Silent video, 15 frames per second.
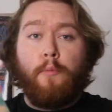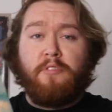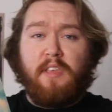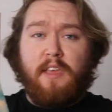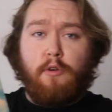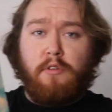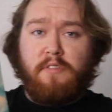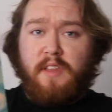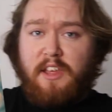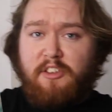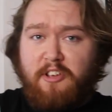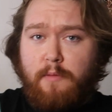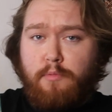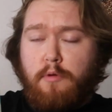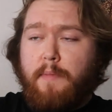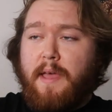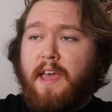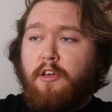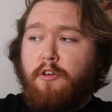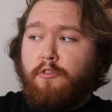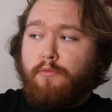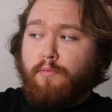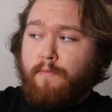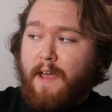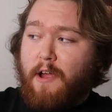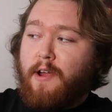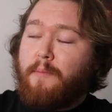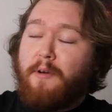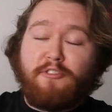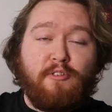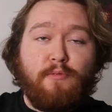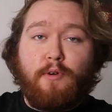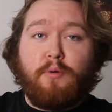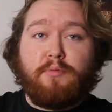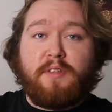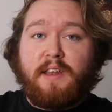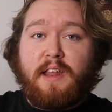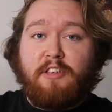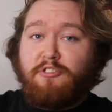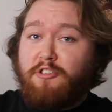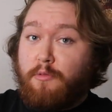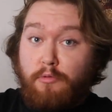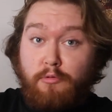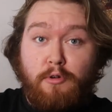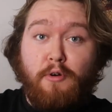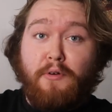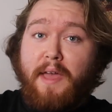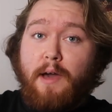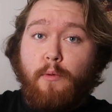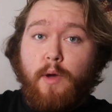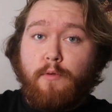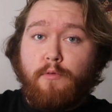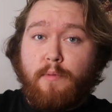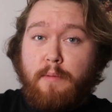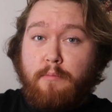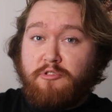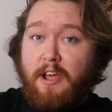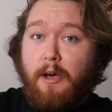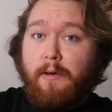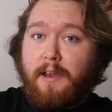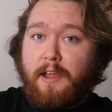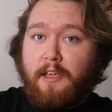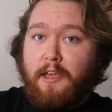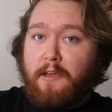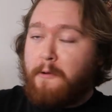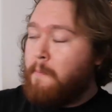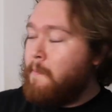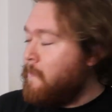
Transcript: Obviously you got DJ Premier, who's very much involved in this. You will not get away from him shouting at you.